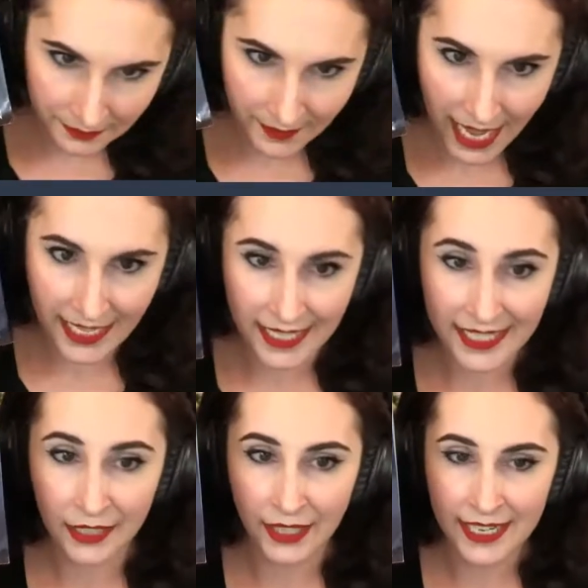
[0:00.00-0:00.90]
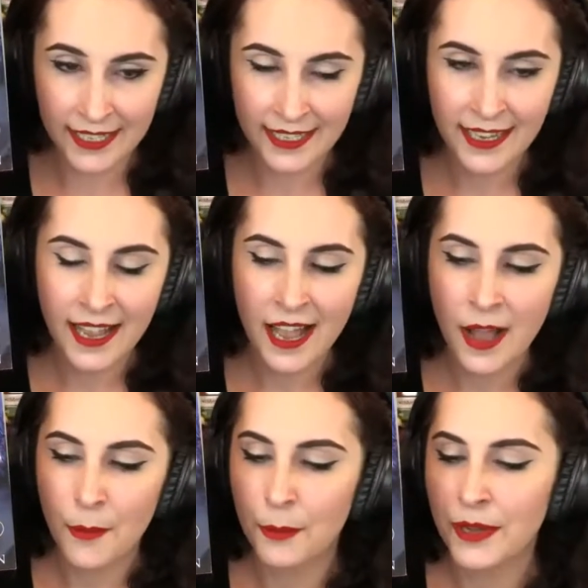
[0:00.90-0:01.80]
And it's a series,
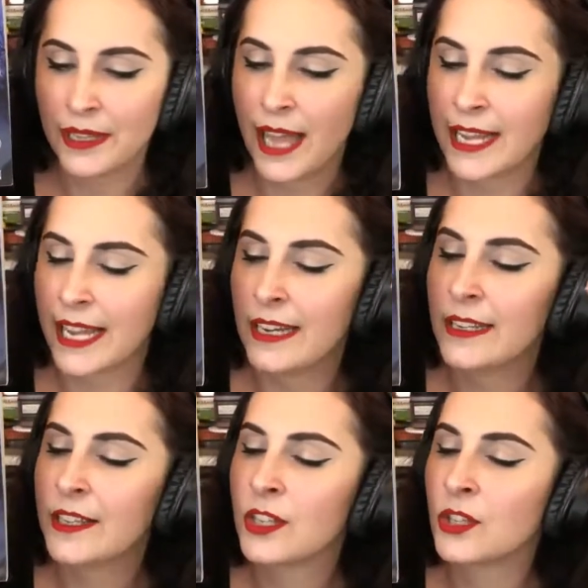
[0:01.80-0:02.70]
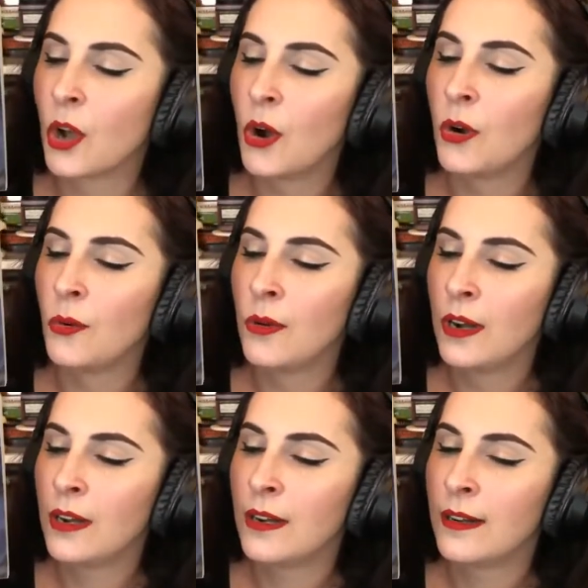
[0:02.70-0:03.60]
but like, it is so
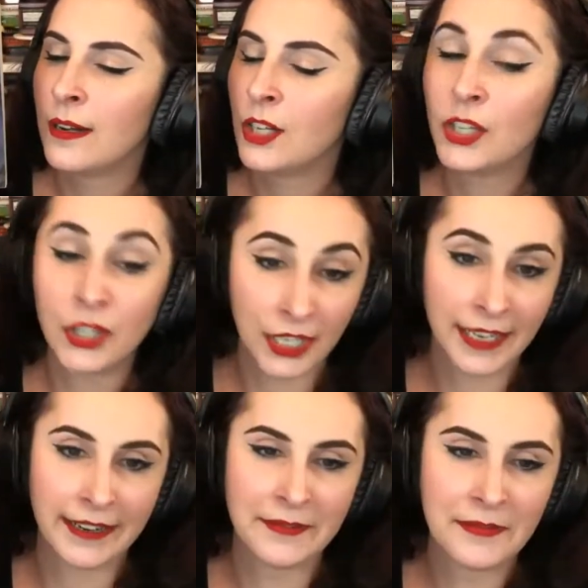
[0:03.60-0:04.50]
good.